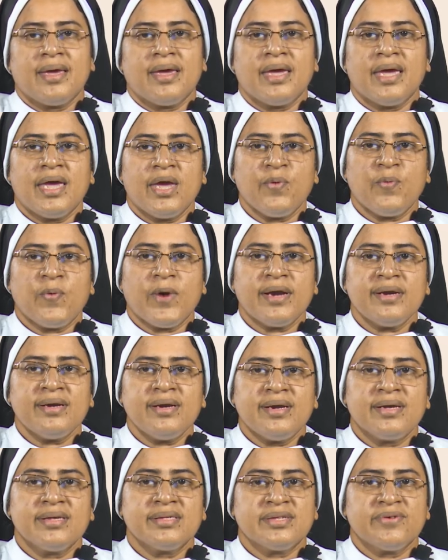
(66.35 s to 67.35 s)

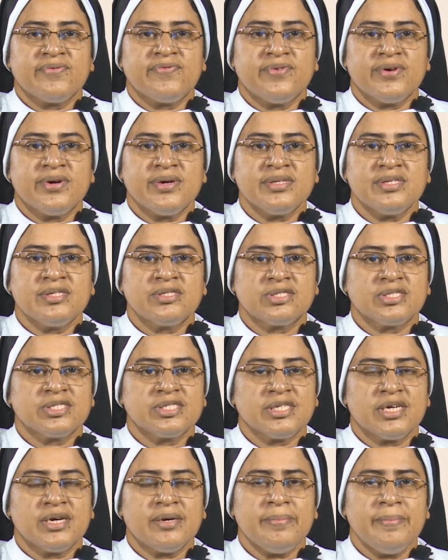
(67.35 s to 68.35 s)
A1 is the first
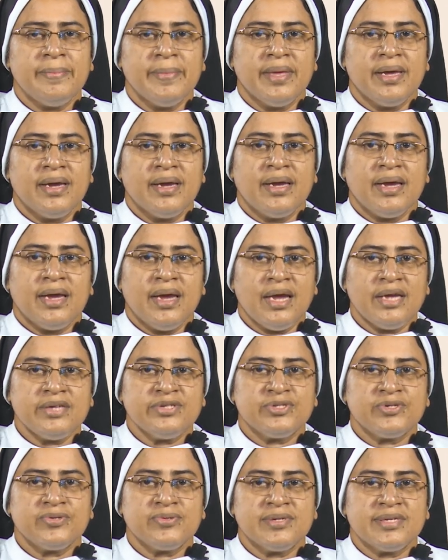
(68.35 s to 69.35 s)
term,
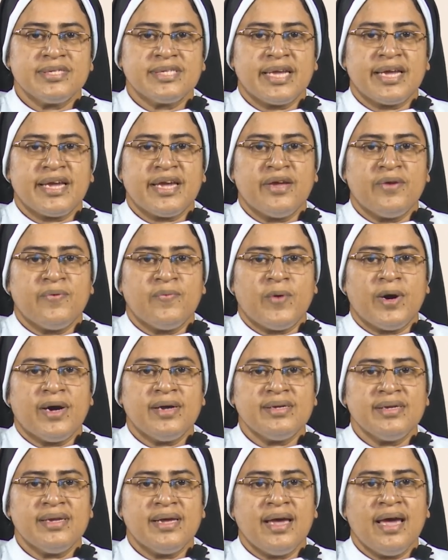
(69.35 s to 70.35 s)
A2 the second
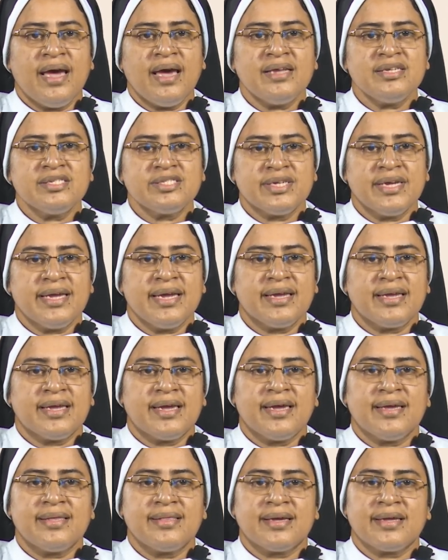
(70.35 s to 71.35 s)
one, and ak
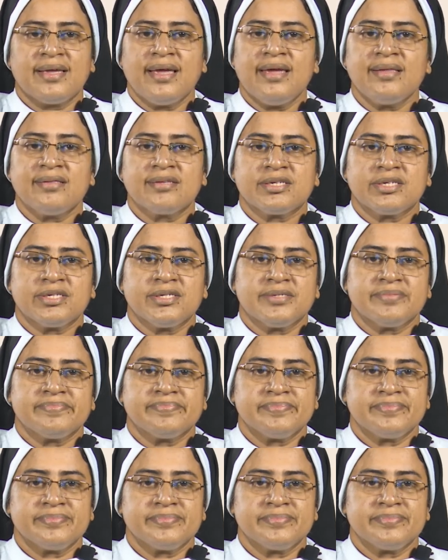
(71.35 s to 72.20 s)
the kth term.